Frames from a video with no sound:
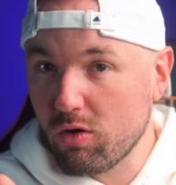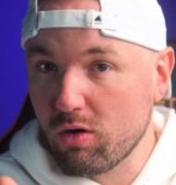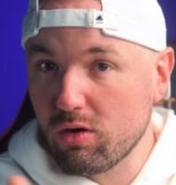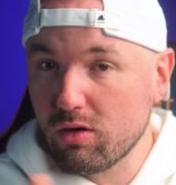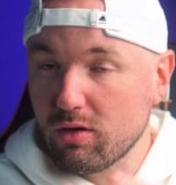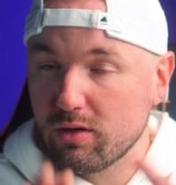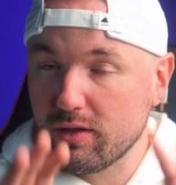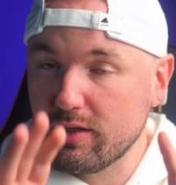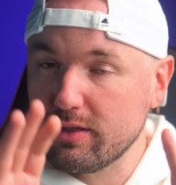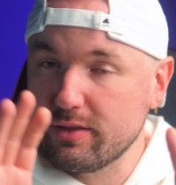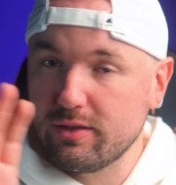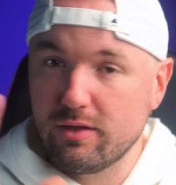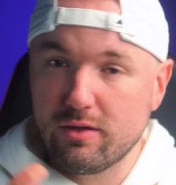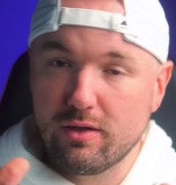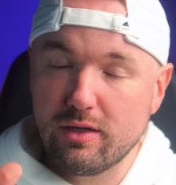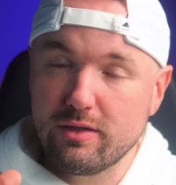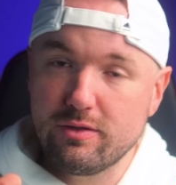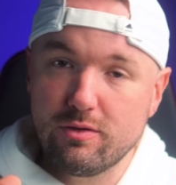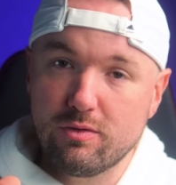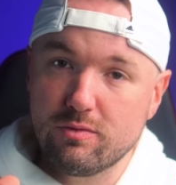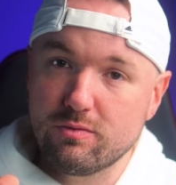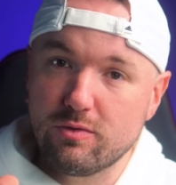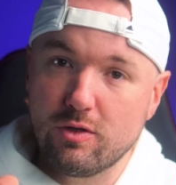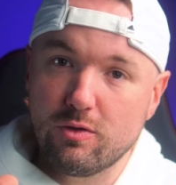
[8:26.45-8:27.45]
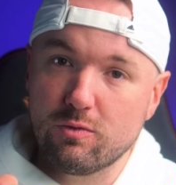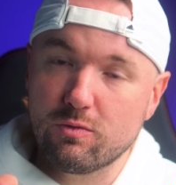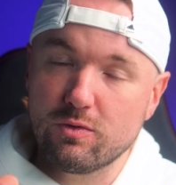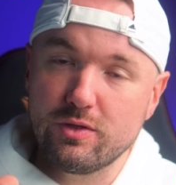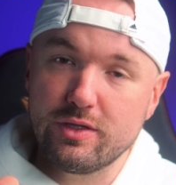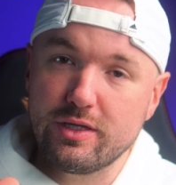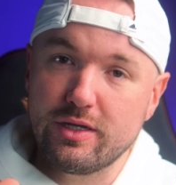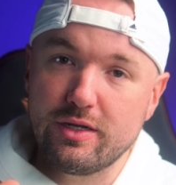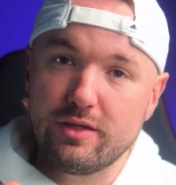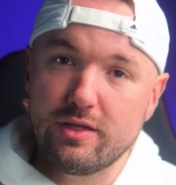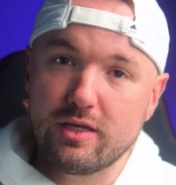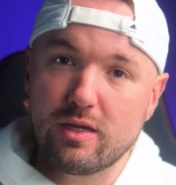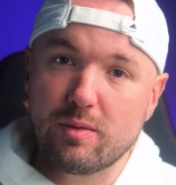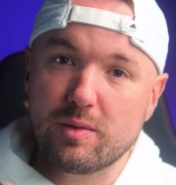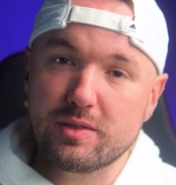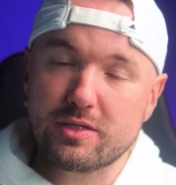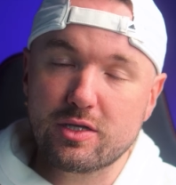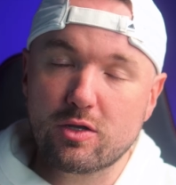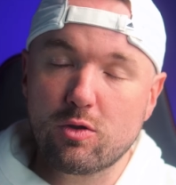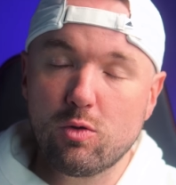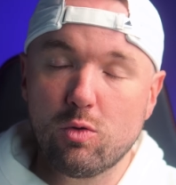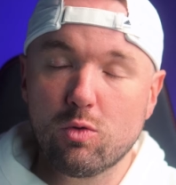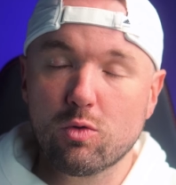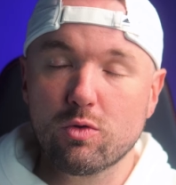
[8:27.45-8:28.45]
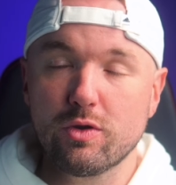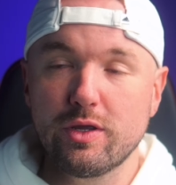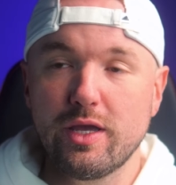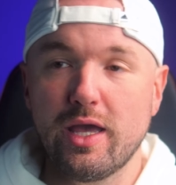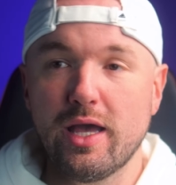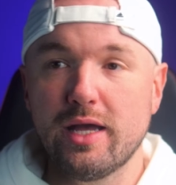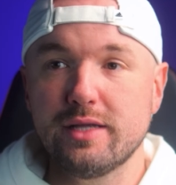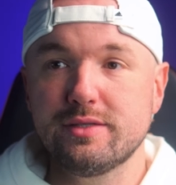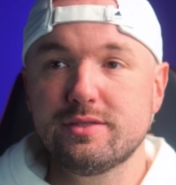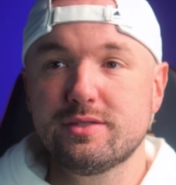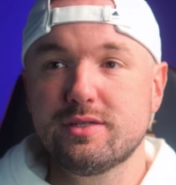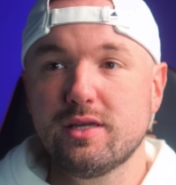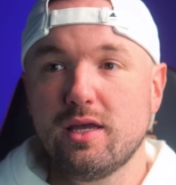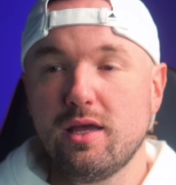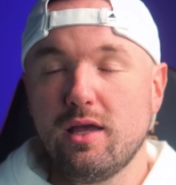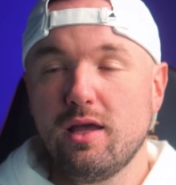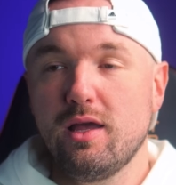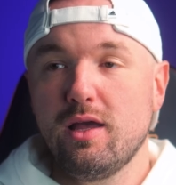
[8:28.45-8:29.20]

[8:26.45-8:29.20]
I don't know really anything about the core yet.